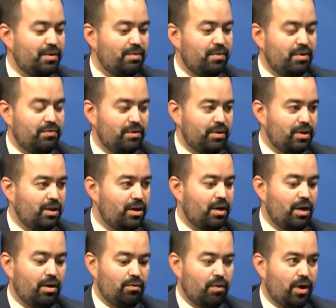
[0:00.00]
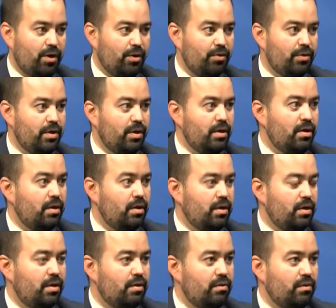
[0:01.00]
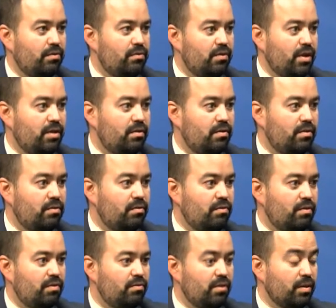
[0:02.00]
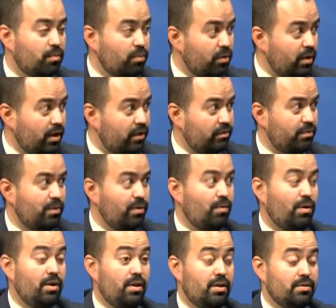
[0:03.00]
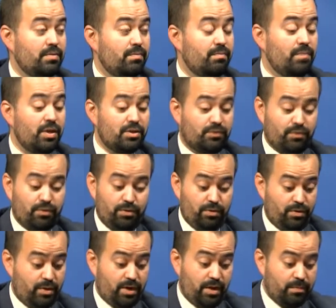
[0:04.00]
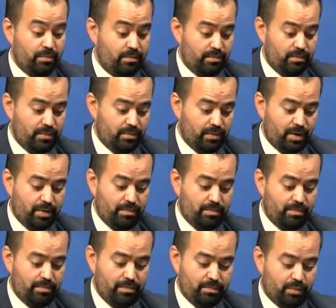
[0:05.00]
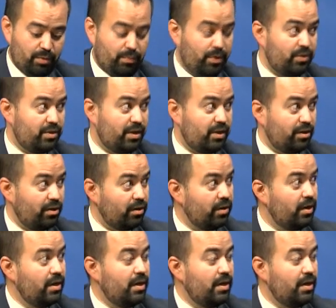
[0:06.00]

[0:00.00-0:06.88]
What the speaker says: But if you look in Colorado, a state that is liberalized marijuana laws much further than I'm proposing here,